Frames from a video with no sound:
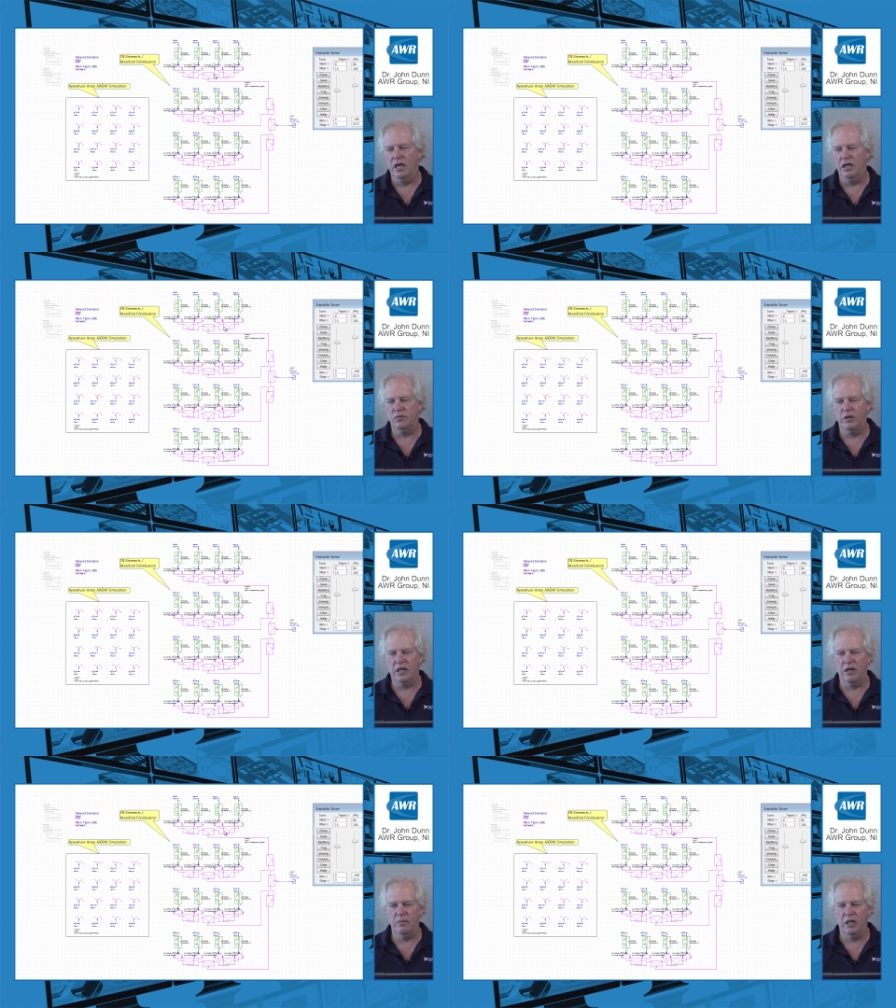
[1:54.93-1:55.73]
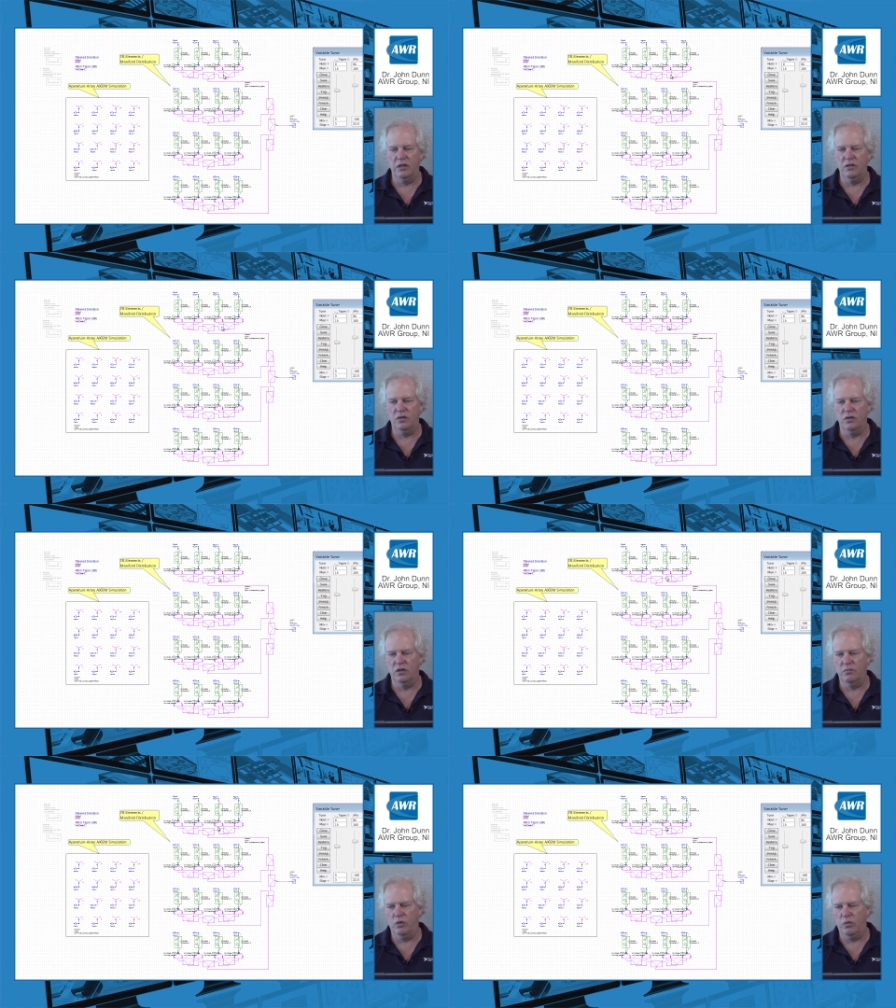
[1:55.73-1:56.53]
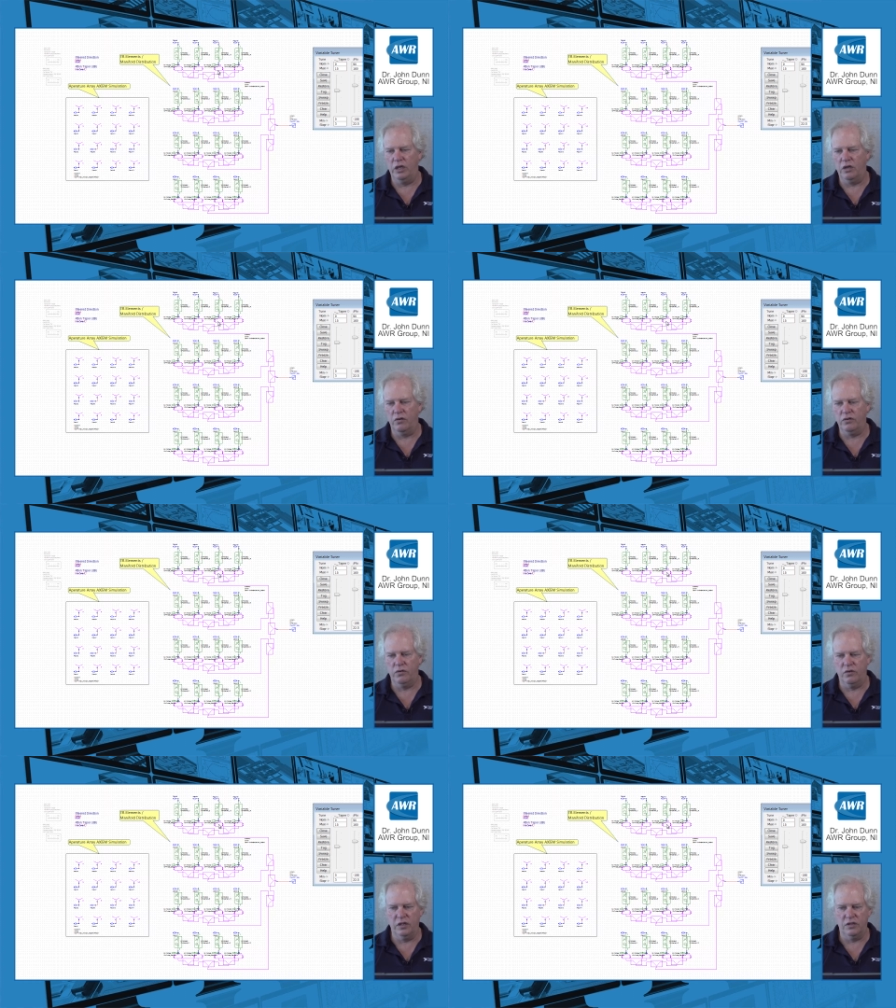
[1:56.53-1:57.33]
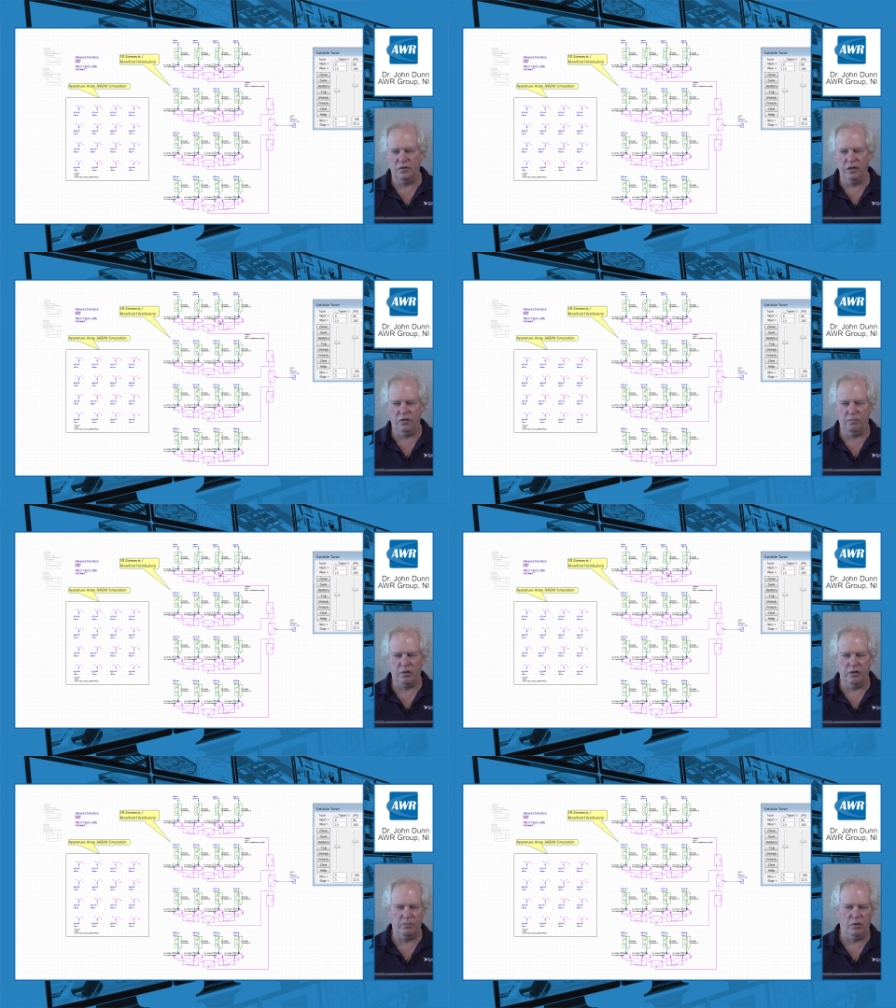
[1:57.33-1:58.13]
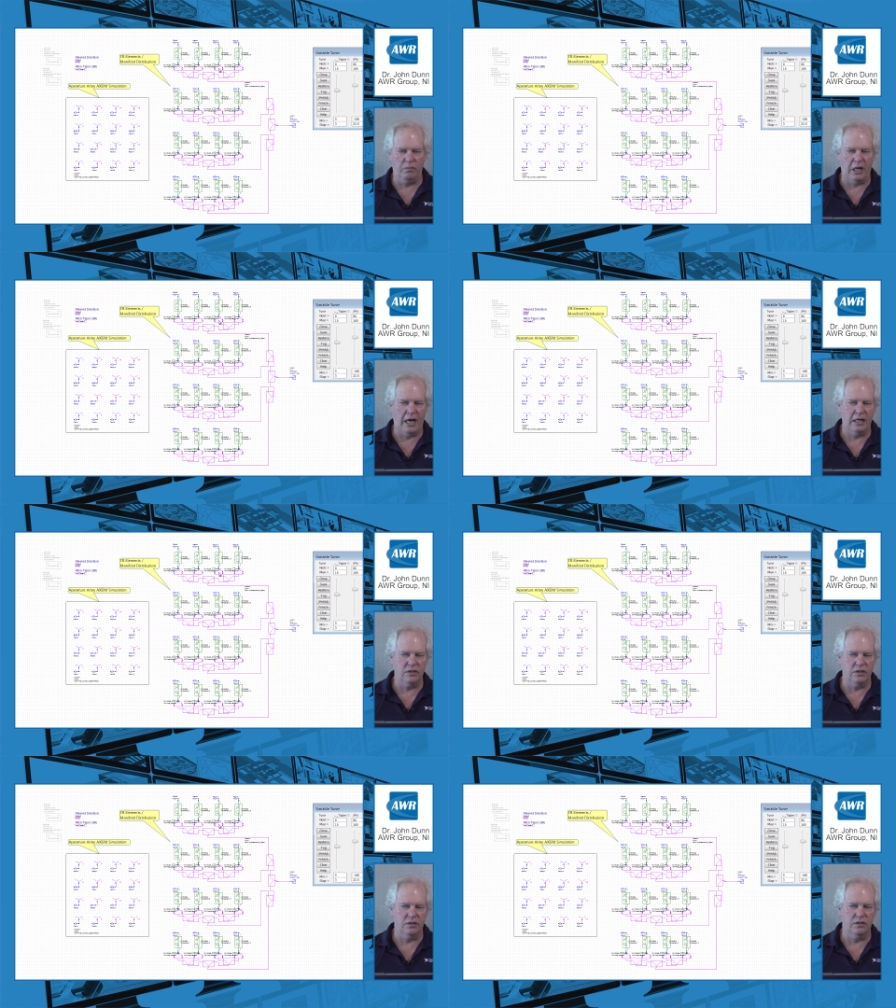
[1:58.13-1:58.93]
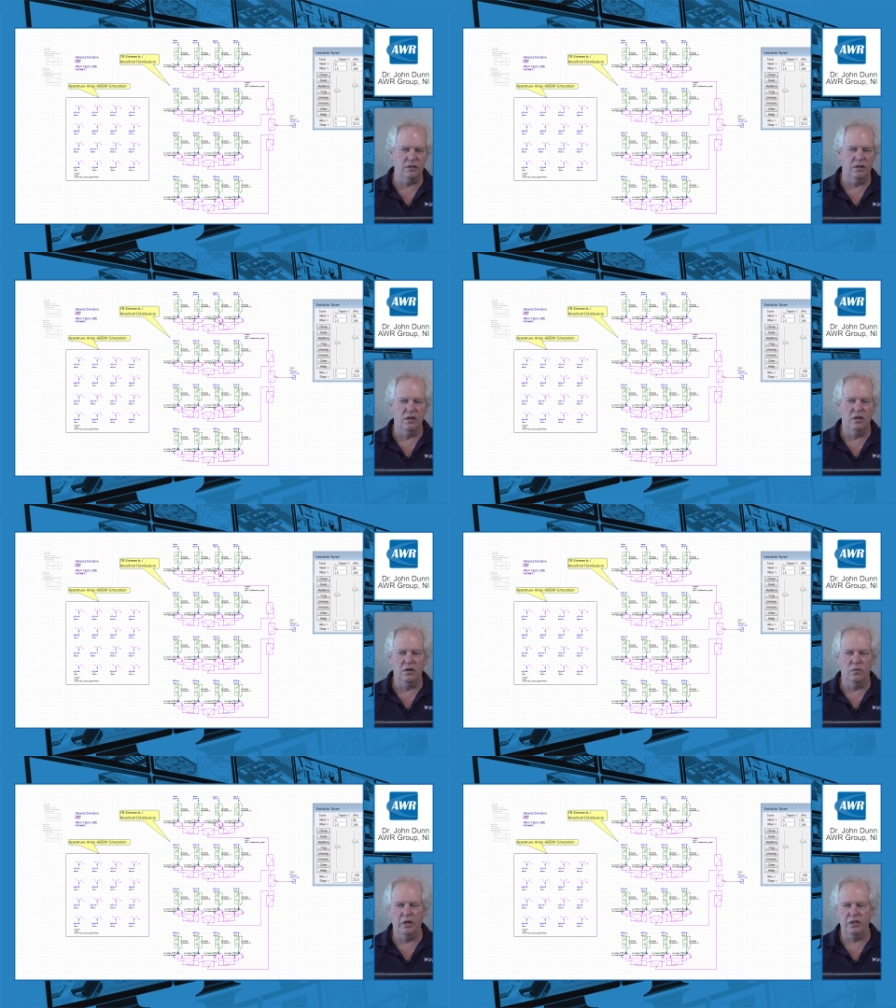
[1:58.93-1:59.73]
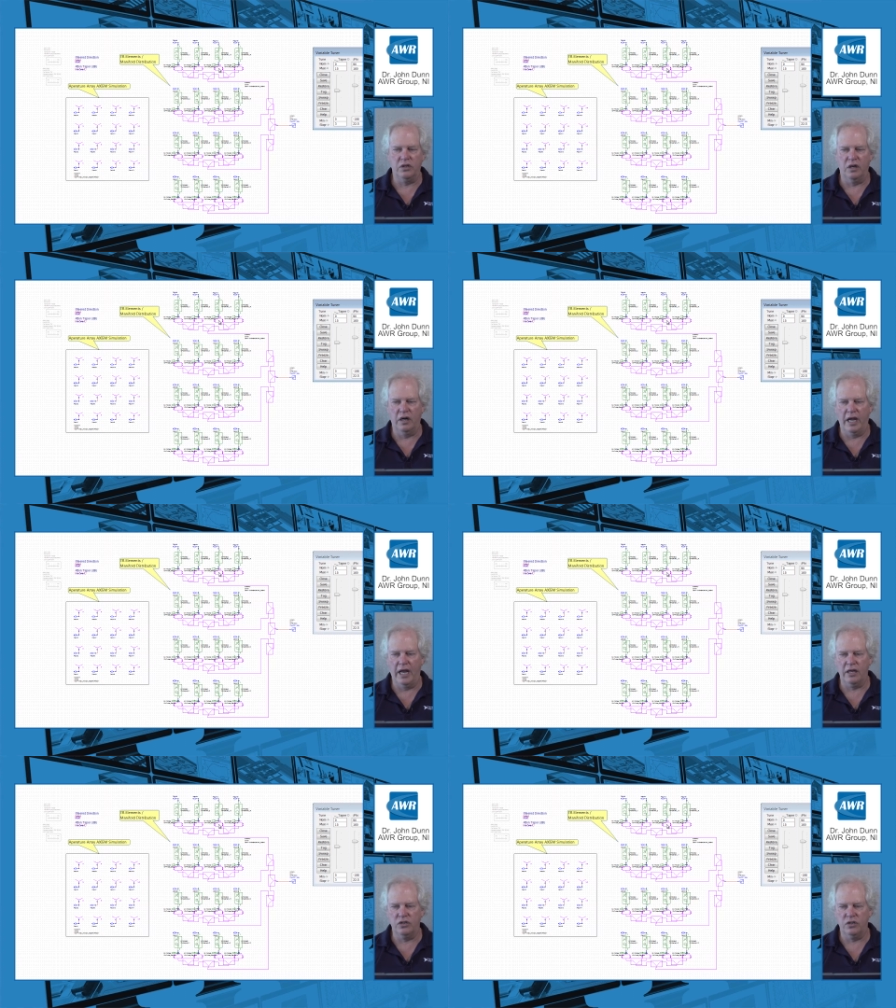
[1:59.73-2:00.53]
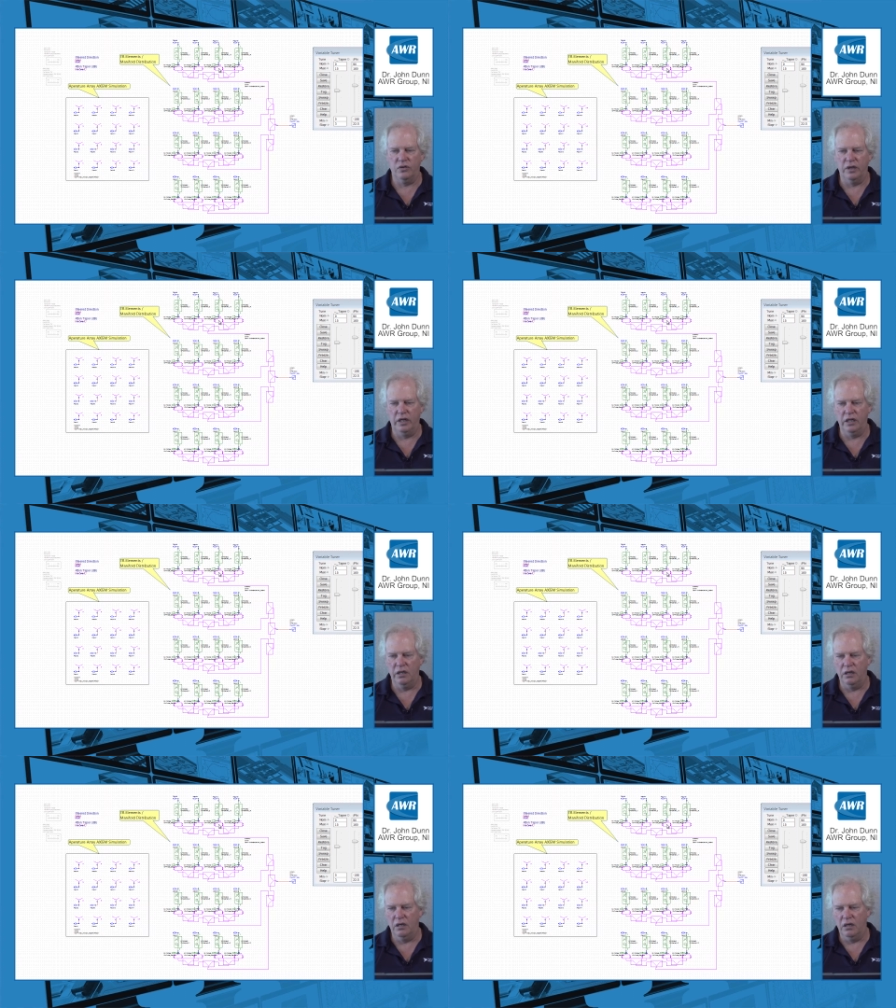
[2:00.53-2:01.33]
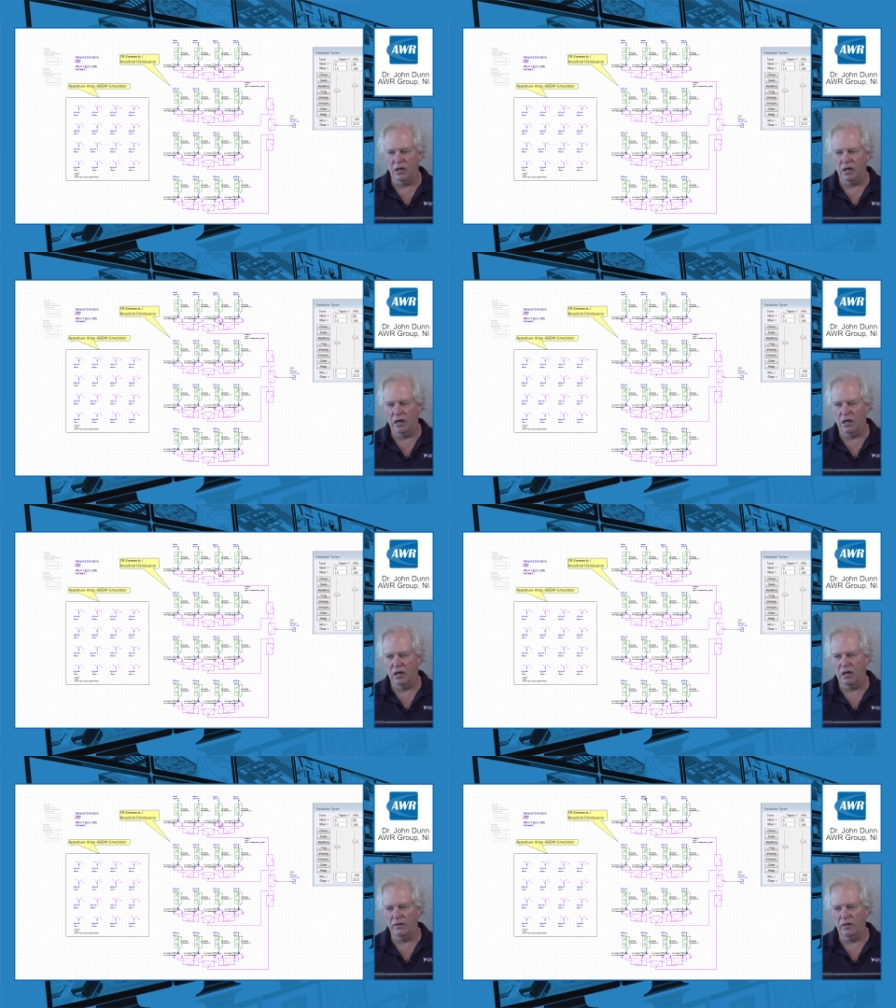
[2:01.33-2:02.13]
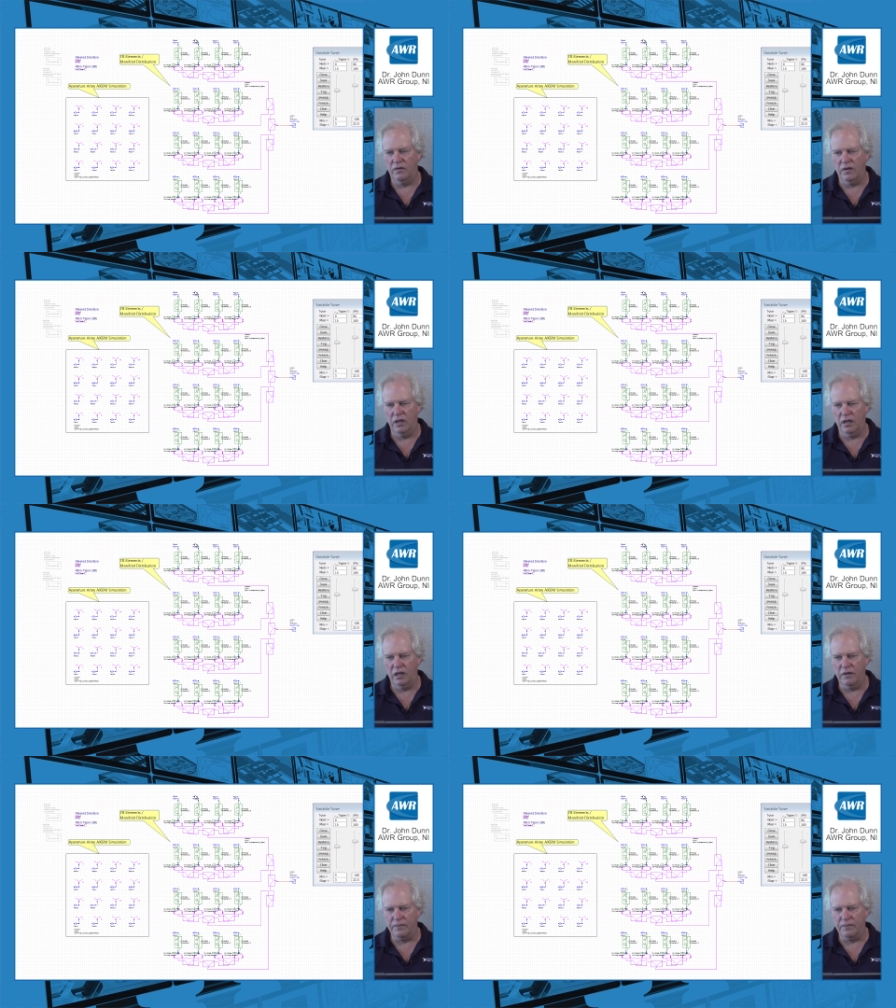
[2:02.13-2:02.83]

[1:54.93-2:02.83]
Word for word: As we come into them, we go through these little purple boxes, which are actually uh, the